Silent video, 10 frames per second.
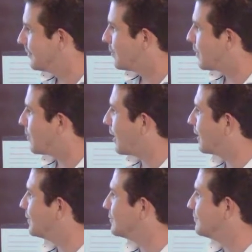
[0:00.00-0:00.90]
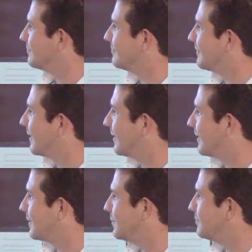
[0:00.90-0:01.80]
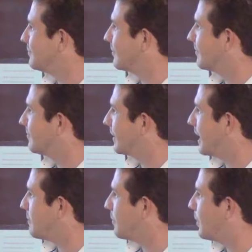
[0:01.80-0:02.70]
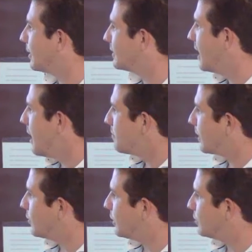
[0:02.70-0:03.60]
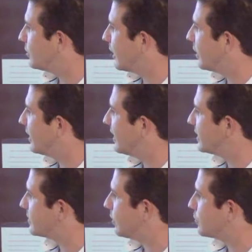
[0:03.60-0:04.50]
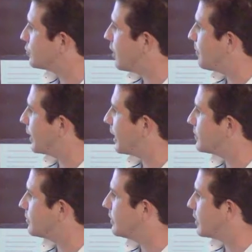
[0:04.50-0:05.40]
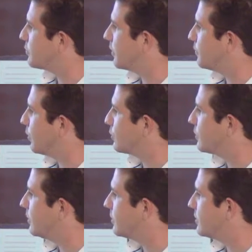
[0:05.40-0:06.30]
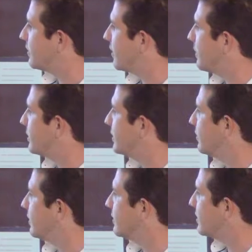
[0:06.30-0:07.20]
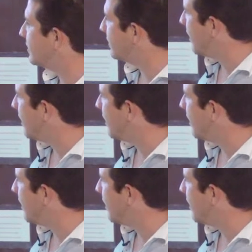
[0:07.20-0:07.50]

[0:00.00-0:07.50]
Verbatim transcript: whatever I don't, I don't claim about it. But when you take it, there is also some application in natural product synthesis and diversity oriented synthesis.